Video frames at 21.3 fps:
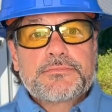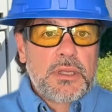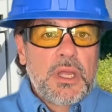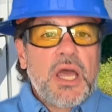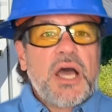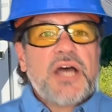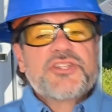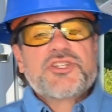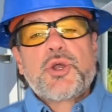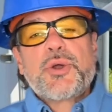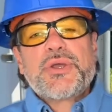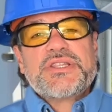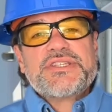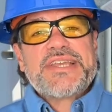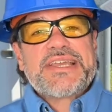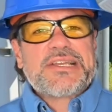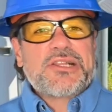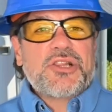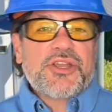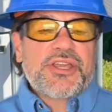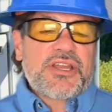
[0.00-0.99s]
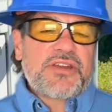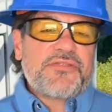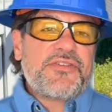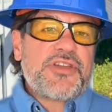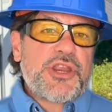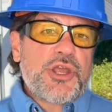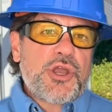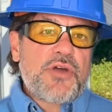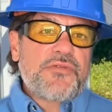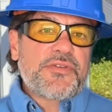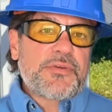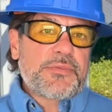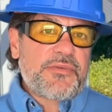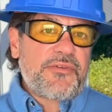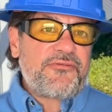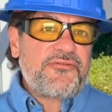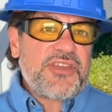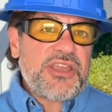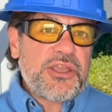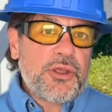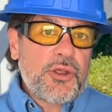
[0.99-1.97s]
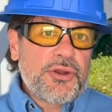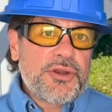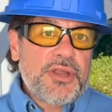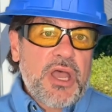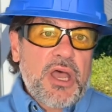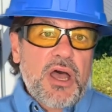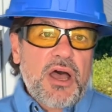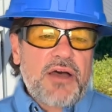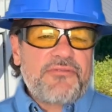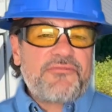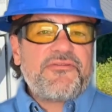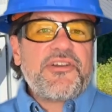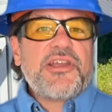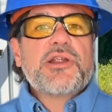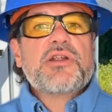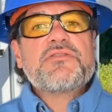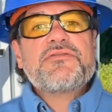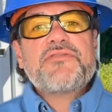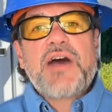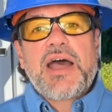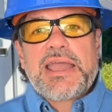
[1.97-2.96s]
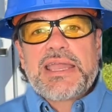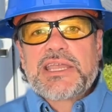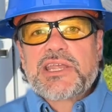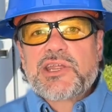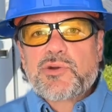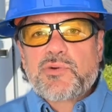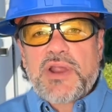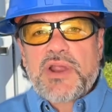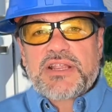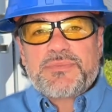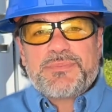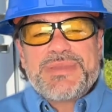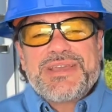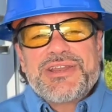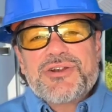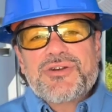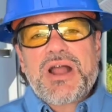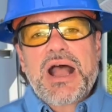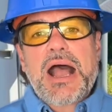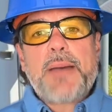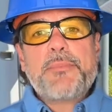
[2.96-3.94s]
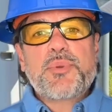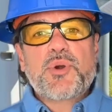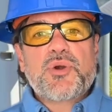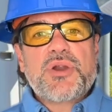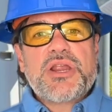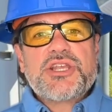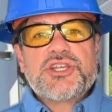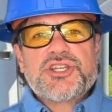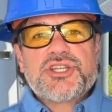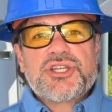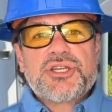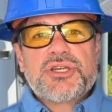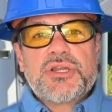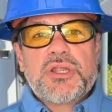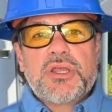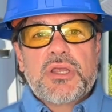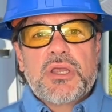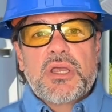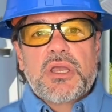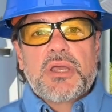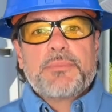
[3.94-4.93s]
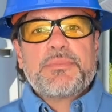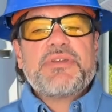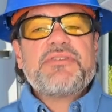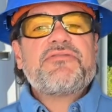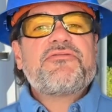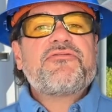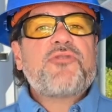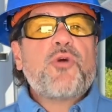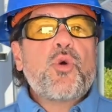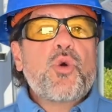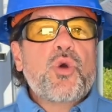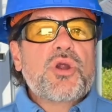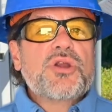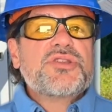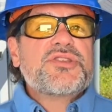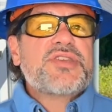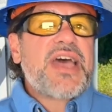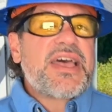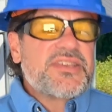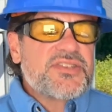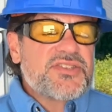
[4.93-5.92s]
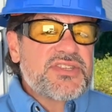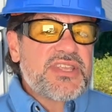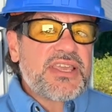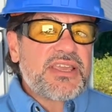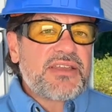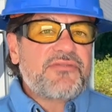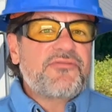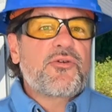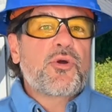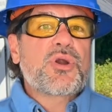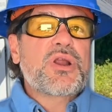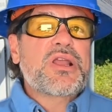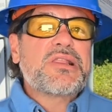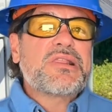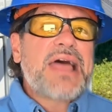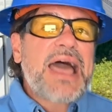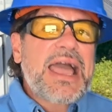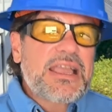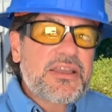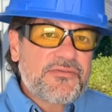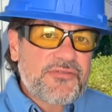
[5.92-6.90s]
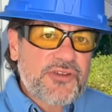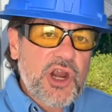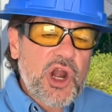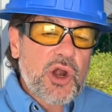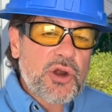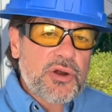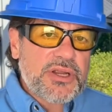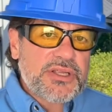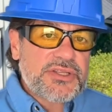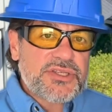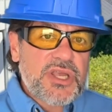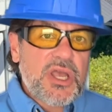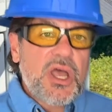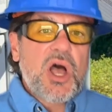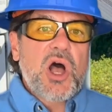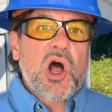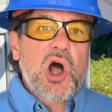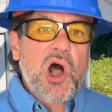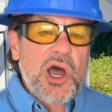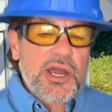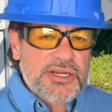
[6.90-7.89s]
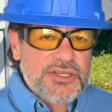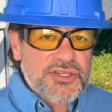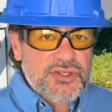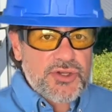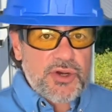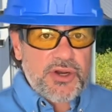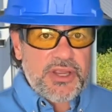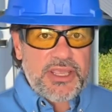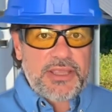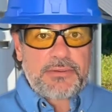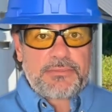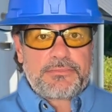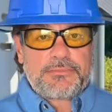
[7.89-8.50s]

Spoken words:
Let's go ahead and take a look at a video from the field of verifying correct meter operation before testing for a lack of current on a circuit.